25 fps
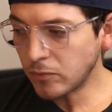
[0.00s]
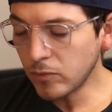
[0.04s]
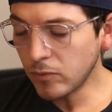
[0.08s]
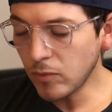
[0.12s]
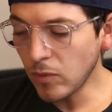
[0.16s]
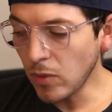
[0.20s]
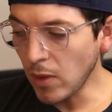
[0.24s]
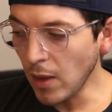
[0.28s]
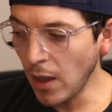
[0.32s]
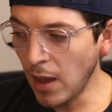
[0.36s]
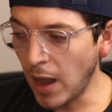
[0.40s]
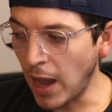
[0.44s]

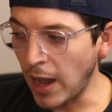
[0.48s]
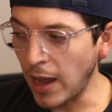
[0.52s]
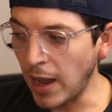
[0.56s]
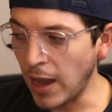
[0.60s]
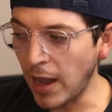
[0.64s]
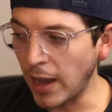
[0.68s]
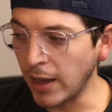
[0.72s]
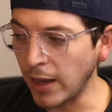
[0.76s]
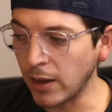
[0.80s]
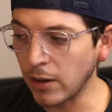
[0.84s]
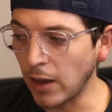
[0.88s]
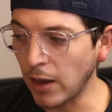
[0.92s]
I
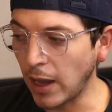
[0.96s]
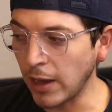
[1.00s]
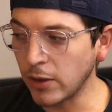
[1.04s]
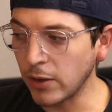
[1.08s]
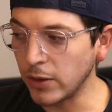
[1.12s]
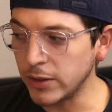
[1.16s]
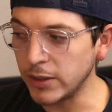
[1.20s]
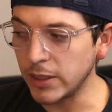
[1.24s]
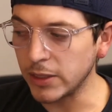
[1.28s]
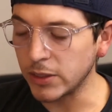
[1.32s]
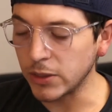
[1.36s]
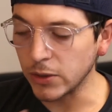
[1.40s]
couldn't
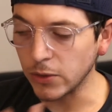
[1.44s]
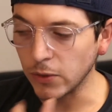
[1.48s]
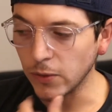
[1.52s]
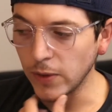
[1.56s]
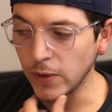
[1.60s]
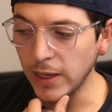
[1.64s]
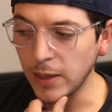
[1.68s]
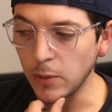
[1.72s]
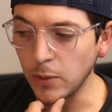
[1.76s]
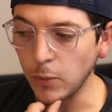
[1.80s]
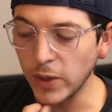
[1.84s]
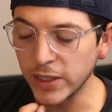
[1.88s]
disagree.
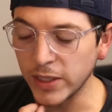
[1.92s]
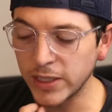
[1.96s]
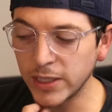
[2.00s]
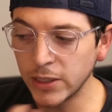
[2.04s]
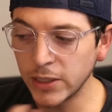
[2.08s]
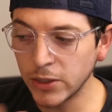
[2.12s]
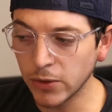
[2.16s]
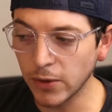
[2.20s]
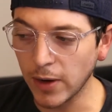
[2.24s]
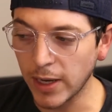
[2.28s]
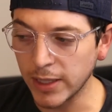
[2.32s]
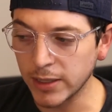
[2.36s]
And what's
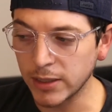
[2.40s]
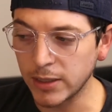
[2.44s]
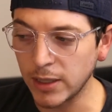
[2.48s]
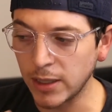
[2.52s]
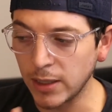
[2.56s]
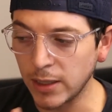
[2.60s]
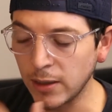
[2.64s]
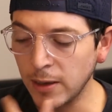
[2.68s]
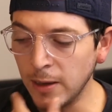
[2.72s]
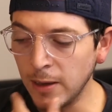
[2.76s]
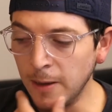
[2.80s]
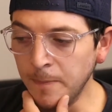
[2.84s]
interesting
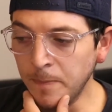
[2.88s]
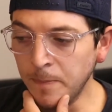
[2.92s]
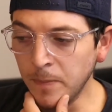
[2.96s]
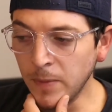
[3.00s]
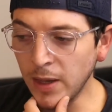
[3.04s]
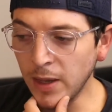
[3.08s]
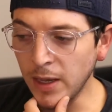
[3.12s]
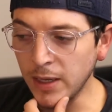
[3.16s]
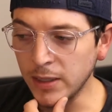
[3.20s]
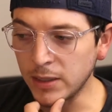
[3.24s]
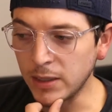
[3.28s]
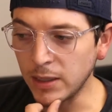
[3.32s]

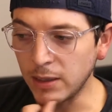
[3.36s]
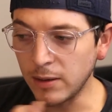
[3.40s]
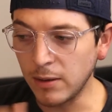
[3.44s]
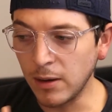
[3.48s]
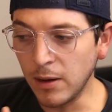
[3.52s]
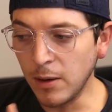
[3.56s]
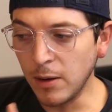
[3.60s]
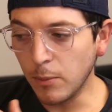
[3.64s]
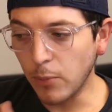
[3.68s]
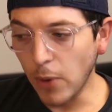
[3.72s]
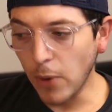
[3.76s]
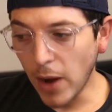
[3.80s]
is that
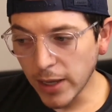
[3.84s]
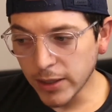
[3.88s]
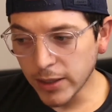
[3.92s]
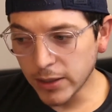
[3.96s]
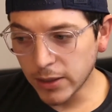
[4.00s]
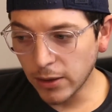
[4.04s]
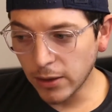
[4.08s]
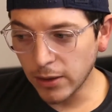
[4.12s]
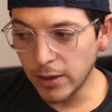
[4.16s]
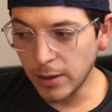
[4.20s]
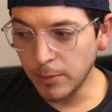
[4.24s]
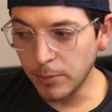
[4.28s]
Brad
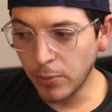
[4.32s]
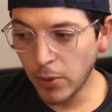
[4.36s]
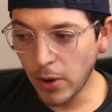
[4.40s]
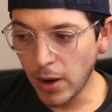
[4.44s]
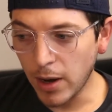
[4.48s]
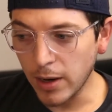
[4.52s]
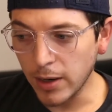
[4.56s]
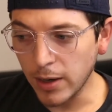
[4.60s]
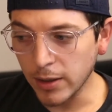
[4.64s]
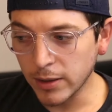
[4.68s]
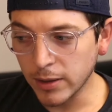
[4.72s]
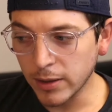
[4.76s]
started in
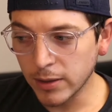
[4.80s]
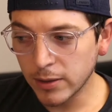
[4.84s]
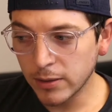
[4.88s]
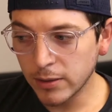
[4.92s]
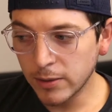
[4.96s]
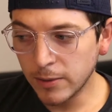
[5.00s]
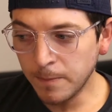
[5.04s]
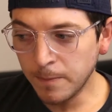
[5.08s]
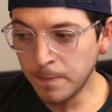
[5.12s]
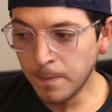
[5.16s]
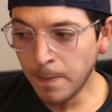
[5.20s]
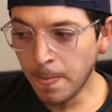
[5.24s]
product,
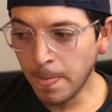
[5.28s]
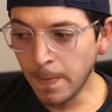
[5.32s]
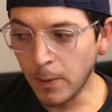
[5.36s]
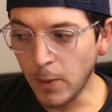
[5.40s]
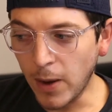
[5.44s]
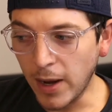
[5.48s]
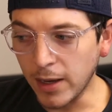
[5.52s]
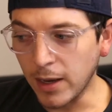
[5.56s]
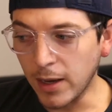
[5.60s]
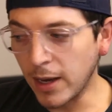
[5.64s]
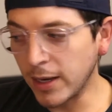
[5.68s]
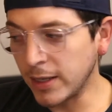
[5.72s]

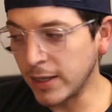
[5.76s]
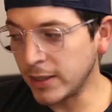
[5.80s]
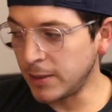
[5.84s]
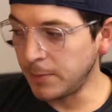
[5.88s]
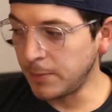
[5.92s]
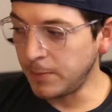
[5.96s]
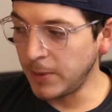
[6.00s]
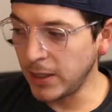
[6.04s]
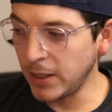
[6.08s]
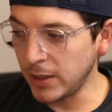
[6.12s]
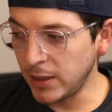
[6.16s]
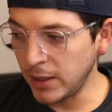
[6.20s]
right? Got into
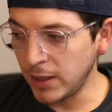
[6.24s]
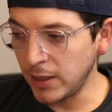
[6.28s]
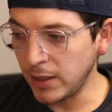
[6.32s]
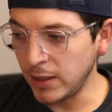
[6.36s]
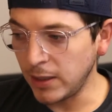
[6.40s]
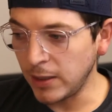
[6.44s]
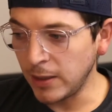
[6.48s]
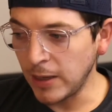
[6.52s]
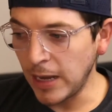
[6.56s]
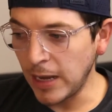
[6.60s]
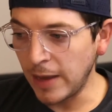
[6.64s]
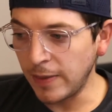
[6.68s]

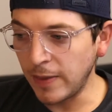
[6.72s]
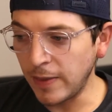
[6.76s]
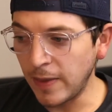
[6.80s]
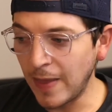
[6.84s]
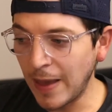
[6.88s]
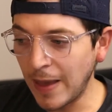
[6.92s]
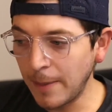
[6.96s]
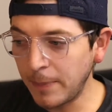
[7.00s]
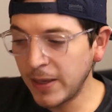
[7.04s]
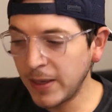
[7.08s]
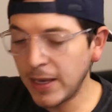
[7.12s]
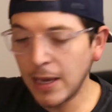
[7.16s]
BD, and then
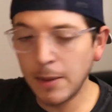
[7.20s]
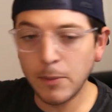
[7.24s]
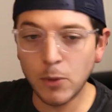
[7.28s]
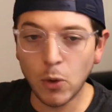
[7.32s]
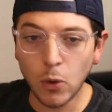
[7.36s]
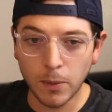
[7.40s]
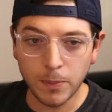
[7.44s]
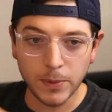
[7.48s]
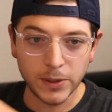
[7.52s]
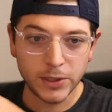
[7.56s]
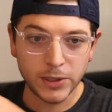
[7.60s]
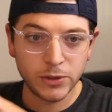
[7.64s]
that became
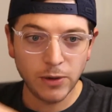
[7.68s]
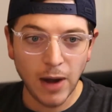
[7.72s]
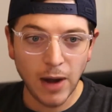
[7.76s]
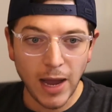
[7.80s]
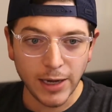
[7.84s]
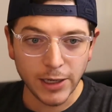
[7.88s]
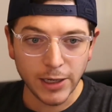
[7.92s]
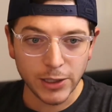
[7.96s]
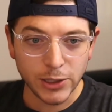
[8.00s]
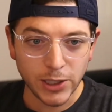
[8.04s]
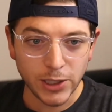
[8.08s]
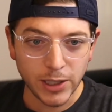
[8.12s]
corporate
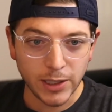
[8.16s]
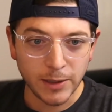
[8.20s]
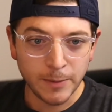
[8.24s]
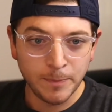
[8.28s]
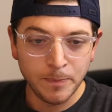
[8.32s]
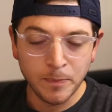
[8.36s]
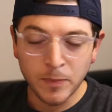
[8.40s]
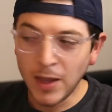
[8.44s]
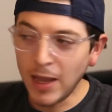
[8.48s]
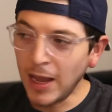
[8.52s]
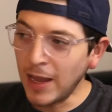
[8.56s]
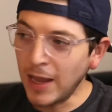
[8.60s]
strategy.
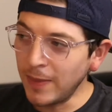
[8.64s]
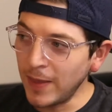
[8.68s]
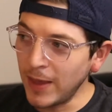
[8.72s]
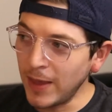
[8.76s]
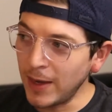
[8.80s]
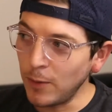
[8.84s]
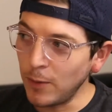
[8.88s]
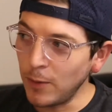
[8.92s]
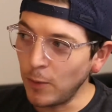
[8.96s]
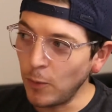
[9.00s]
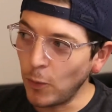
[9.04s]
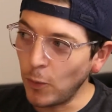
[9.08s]
And
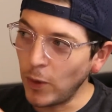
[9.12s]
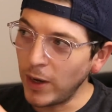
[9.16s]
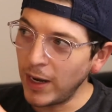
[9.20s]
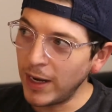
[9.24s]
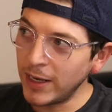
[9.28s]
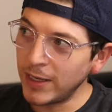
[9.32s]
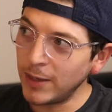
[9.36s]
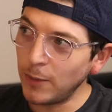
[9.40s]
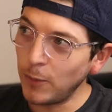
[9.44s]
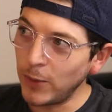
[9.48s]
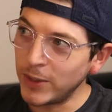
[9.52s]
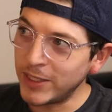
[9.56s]
then
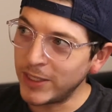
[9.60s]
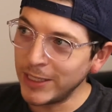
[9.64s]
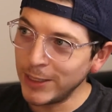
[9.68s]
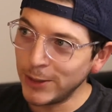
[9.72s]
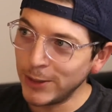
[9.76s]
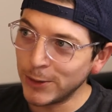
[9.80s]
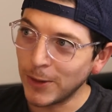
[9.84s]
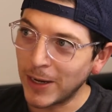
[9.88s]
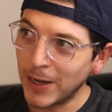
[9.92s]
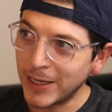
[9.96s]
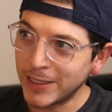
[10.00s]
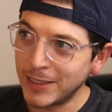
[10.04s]
what's
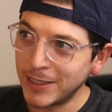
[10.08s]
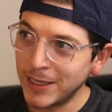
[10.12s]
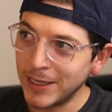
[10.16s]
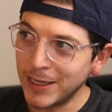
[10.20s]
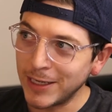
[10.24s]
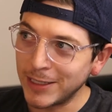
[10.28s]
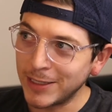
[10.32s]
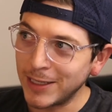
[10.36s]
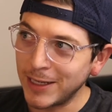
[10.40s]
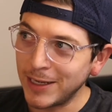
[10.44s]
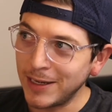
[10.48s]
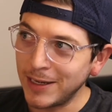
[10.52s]
interesting is that